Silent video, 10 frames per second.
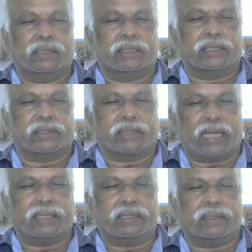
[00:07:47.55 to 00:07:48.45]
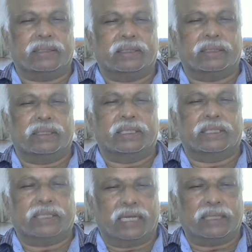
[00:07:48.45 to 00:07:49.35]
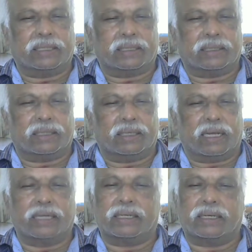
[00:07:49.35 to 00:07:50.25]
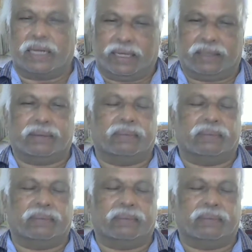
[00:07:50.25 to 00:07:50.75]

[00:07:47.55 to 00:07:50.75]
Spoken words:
sand, silt, and clay.